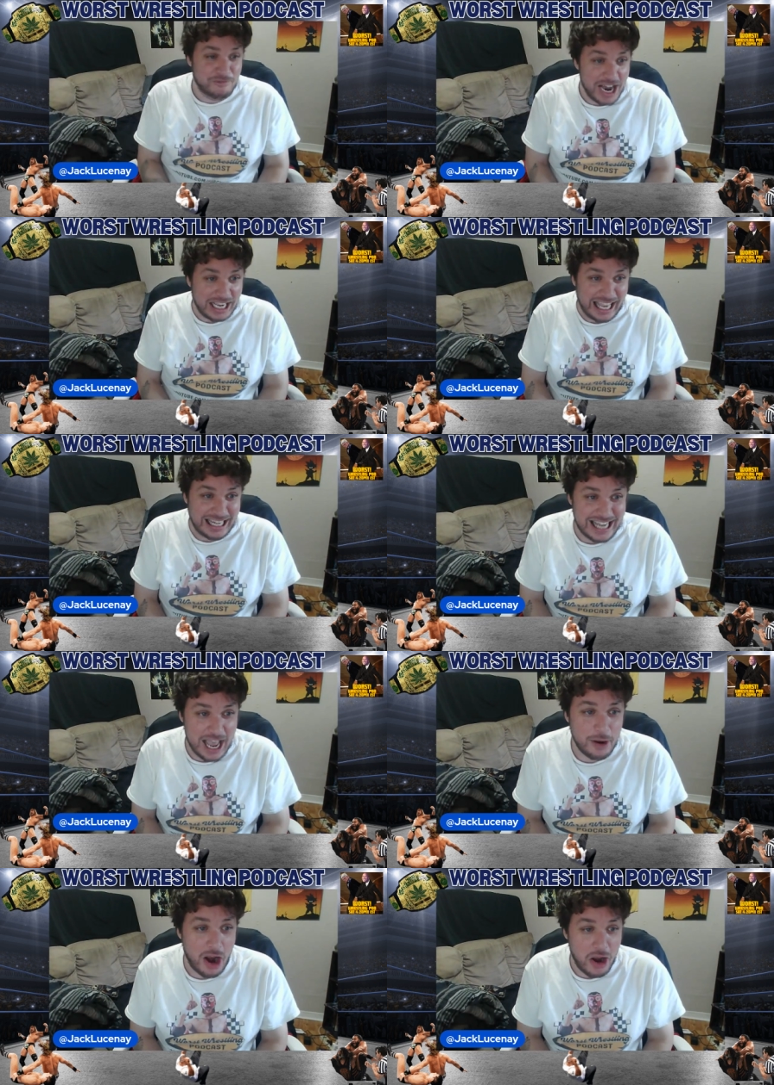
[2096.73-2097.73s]
fucking
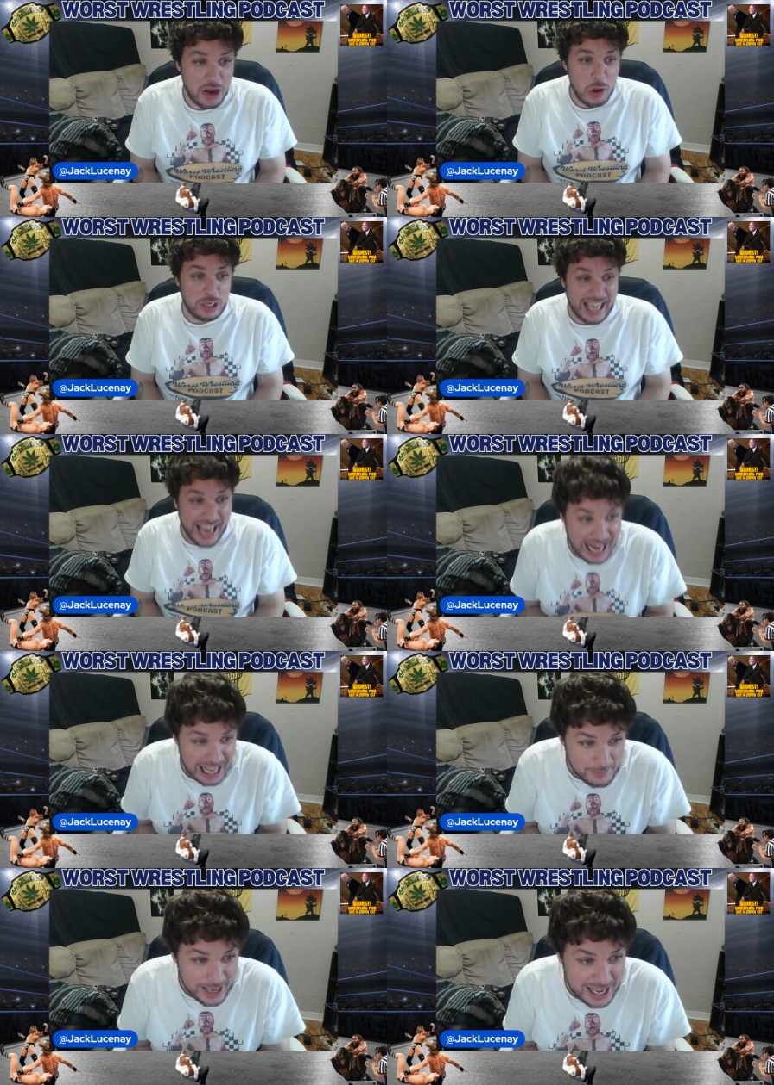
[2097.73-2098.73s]
damn it. Are you
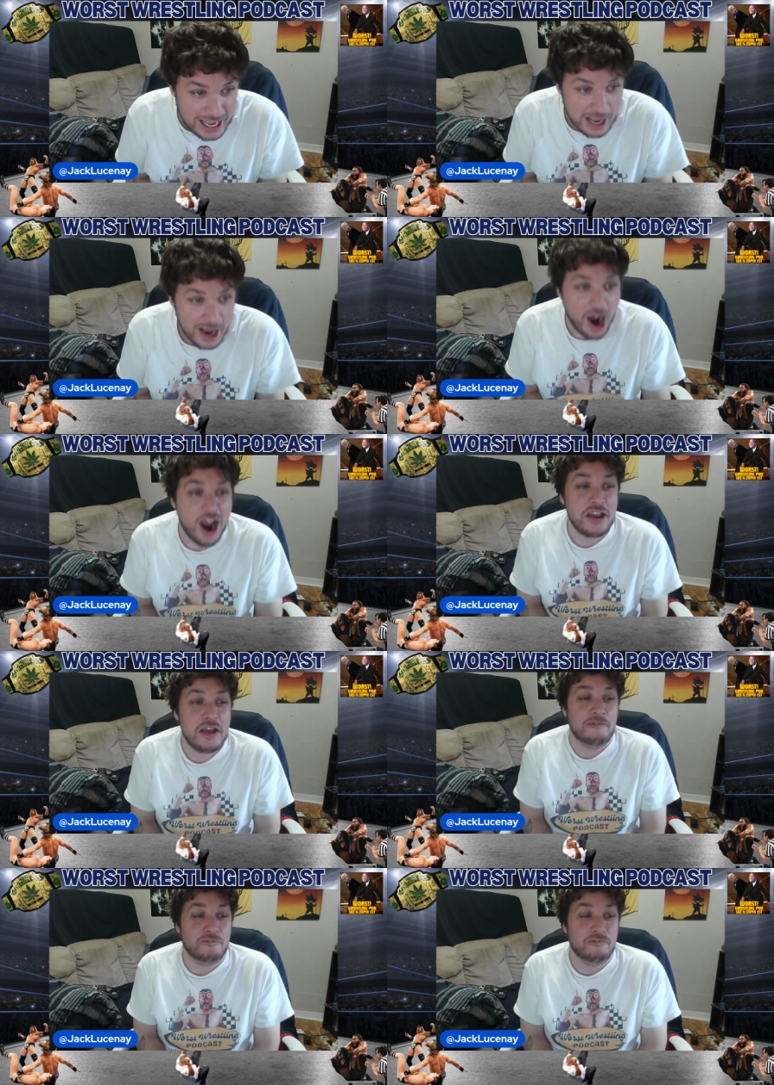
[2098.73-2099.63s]
kidding me? Are you